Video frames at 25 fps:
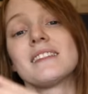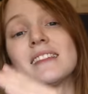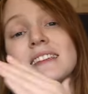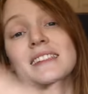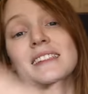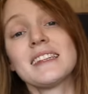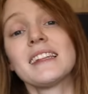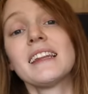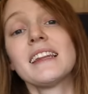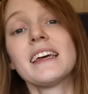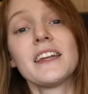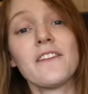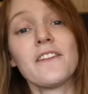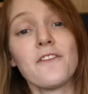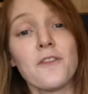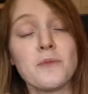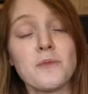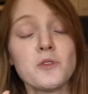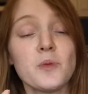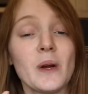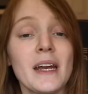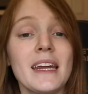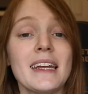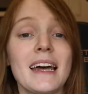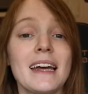This delayed it from
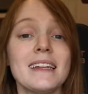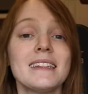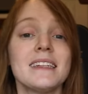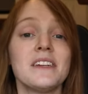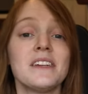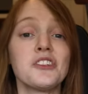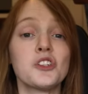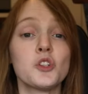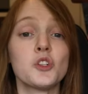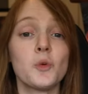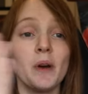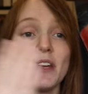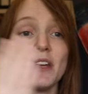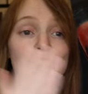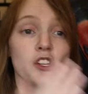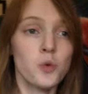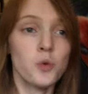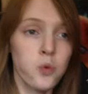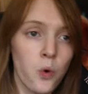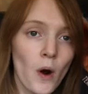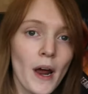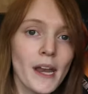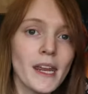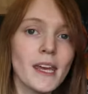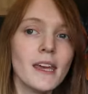2019 to
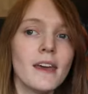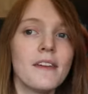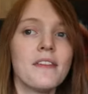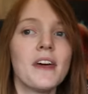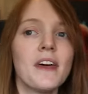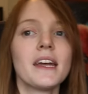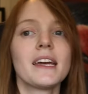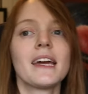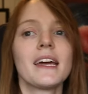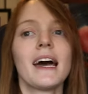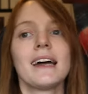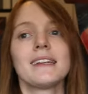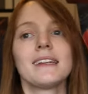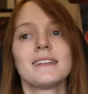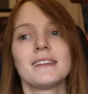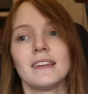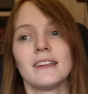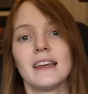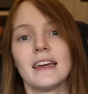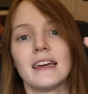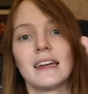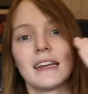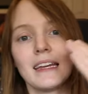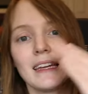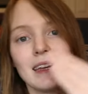2020, and then it got
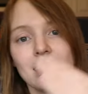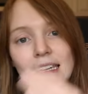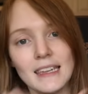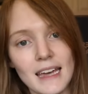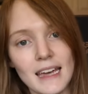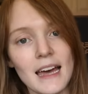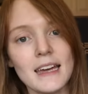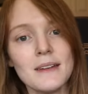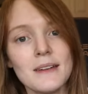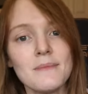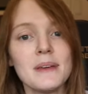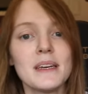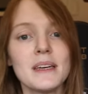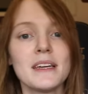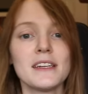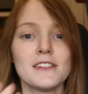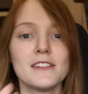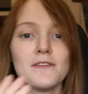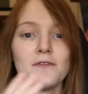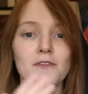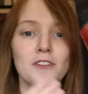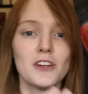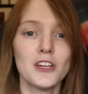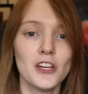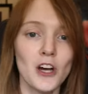delayed again because
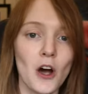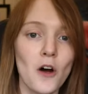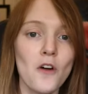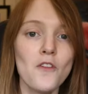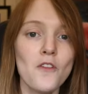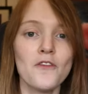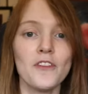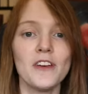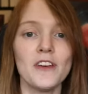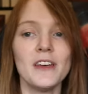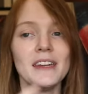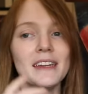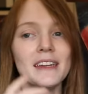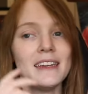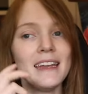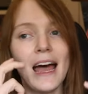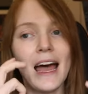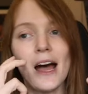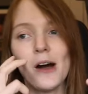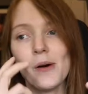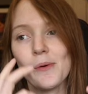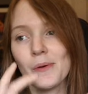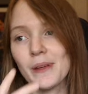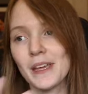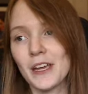of COVID, and
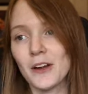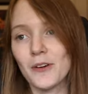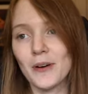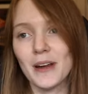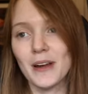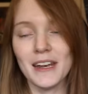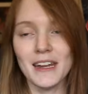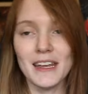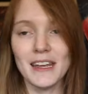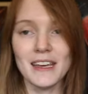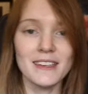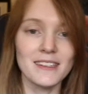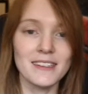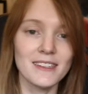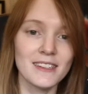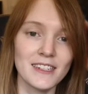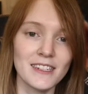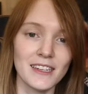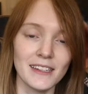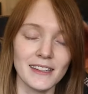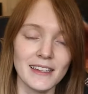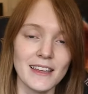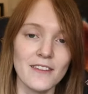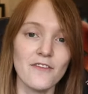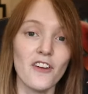now here it is
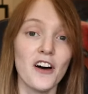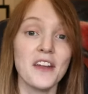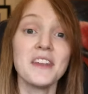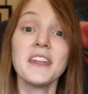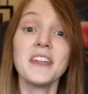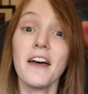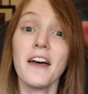to live on